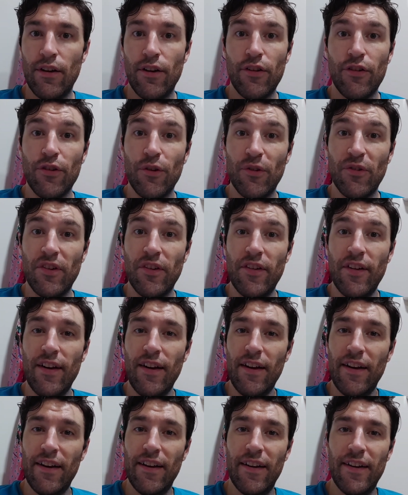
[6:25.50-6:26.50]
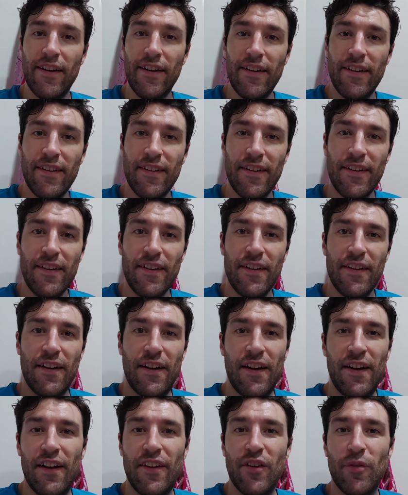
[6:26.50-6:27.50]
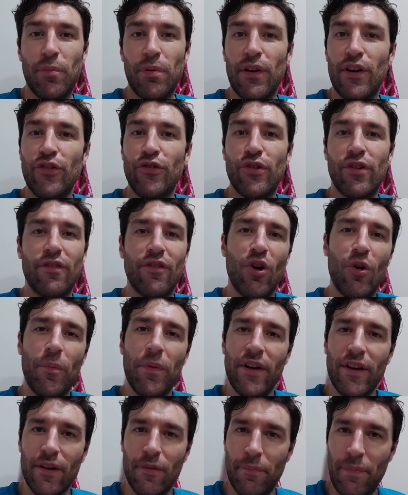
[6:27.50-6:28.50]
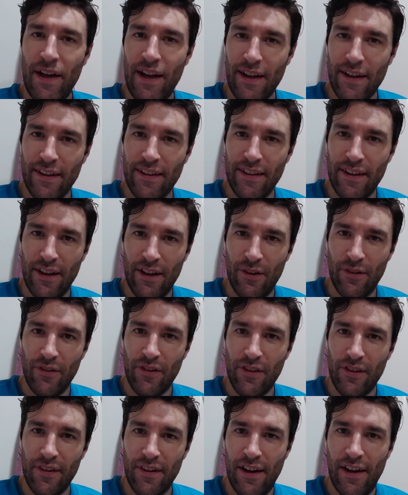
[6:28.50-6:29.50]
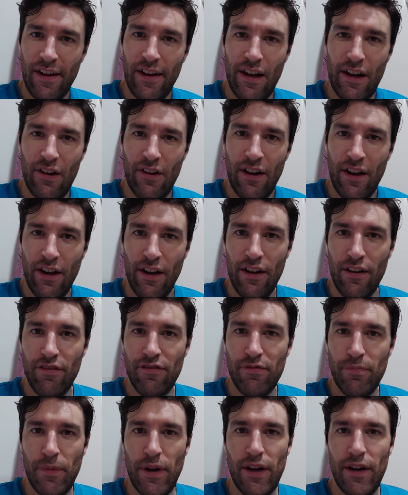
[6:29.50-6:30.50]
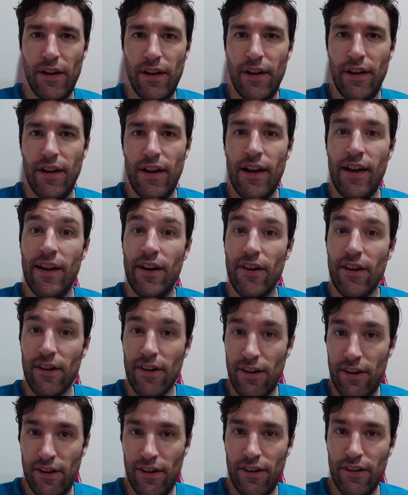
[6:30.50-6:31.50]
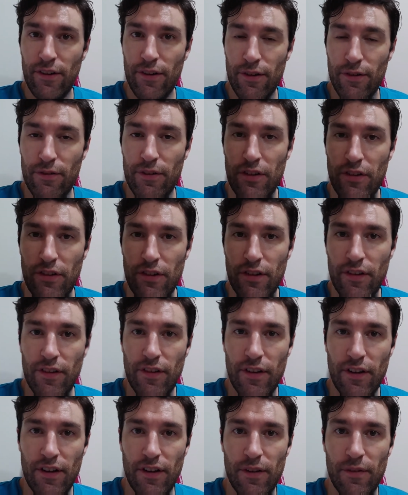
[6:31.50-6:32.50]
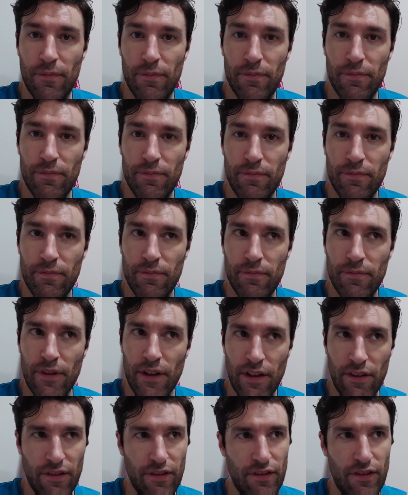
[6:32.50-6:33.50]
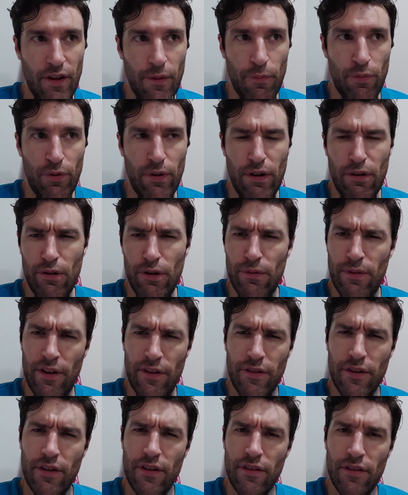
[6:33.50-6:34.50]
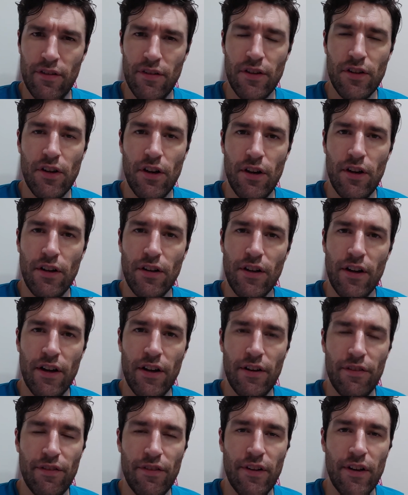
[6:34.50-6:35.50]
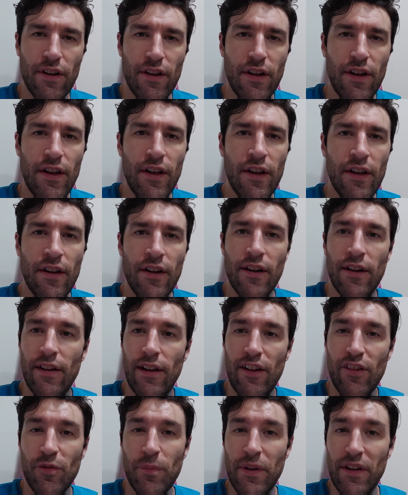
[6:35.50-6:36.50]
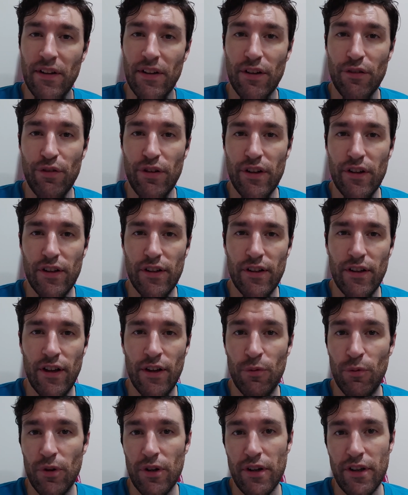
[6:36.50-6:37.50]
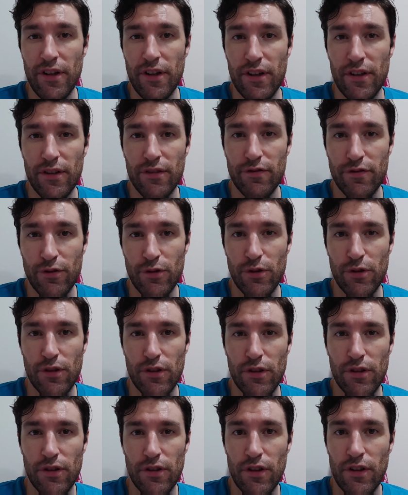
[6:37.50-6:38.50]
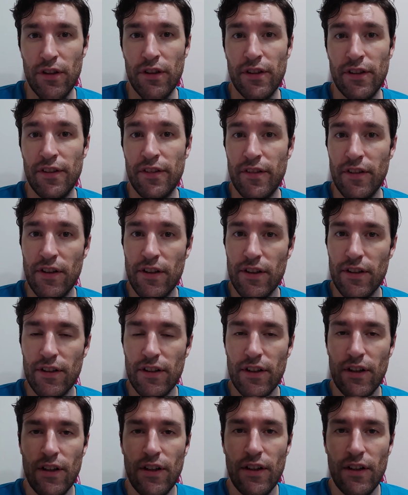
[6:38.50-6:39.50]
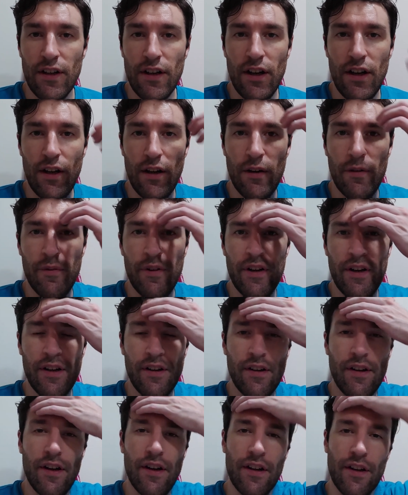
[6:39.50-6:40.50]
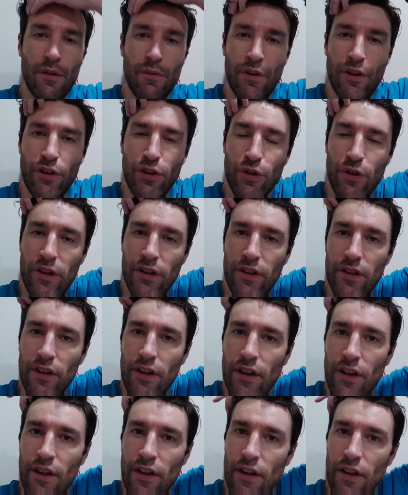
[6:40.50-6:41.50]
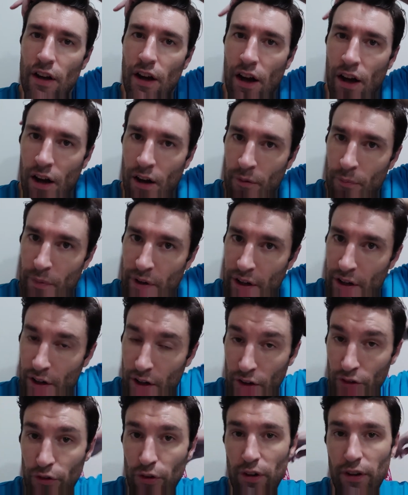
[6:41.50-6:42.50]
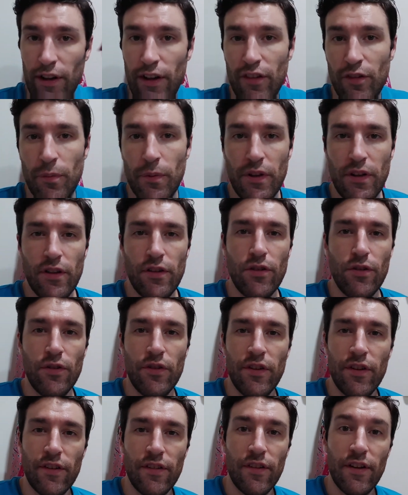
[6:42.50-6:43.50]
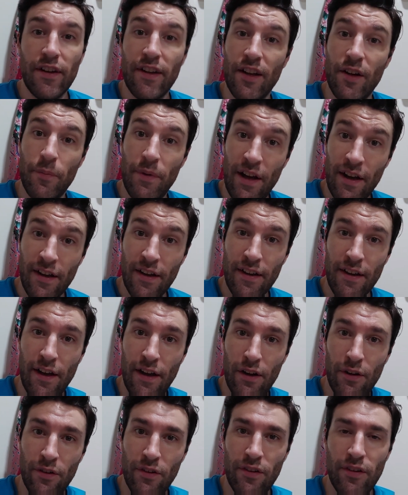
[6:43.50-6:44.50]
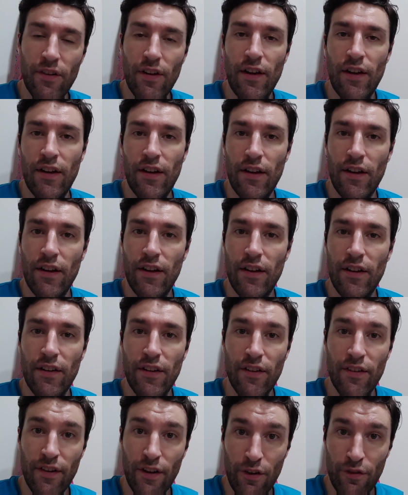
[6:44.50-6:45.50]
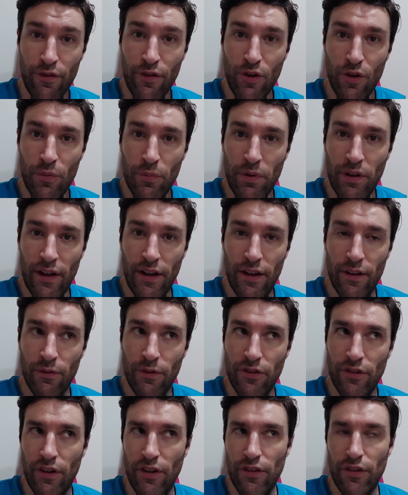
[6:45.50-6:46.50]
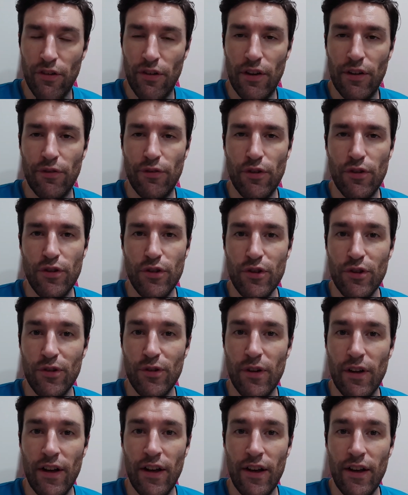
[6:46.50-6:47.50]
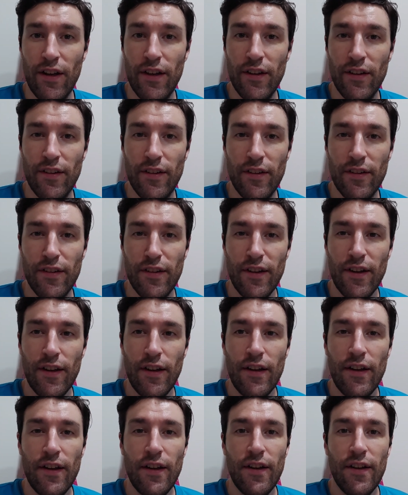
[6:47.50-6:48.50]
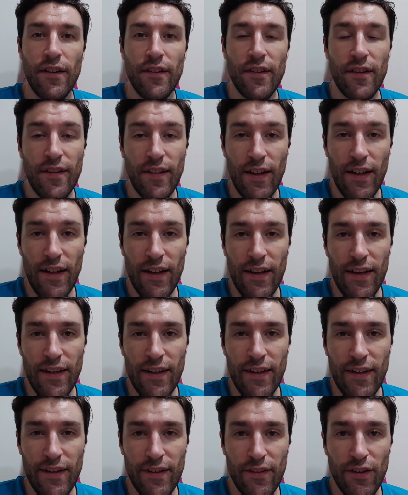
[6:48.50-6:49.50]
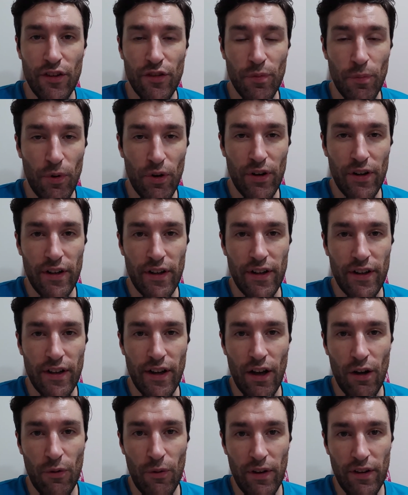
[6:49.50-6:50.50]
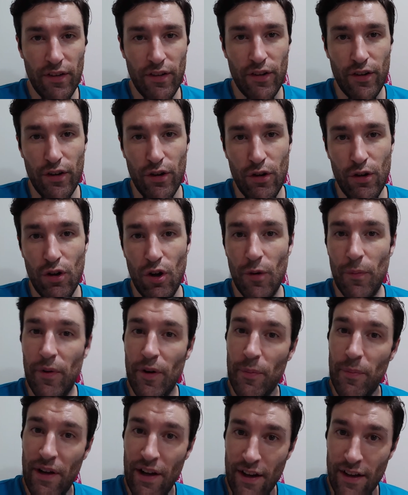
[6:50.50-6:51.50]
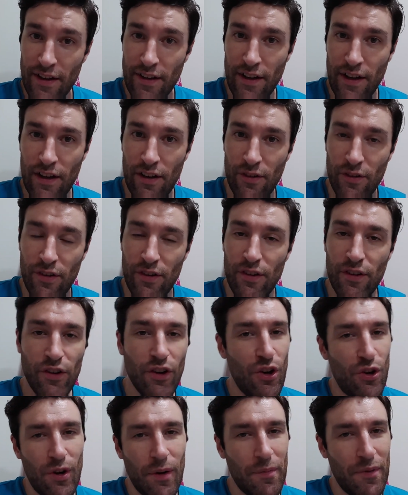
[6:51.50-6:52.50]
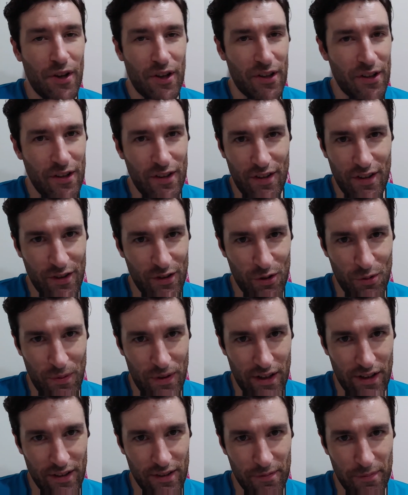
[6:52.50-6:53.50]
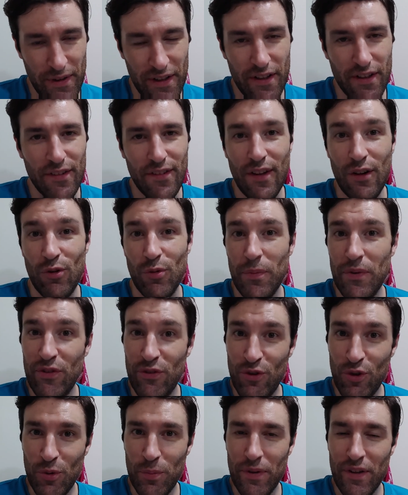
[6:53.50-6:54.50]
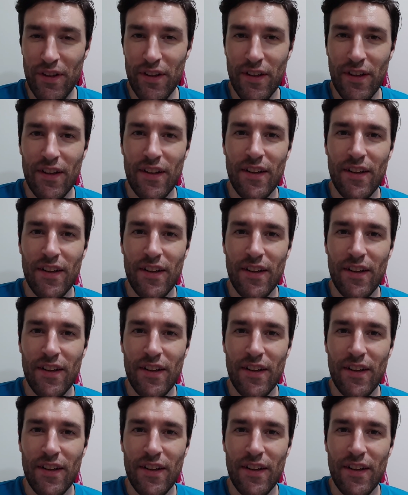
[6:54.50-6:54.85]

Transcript: So today, I had the pleasure of opening a bank account. I now have my AR card, which is, I guess, a temporary residency card kind of thing. It allows me to live here and work here for at least a year, and then I can renew it. But it also allows me to do things like get a bank account and a cell phone plan, which I still have to do. And today, this morning, I went to go open a bank account. No, I'm not going to tell you where, because that would be stupid.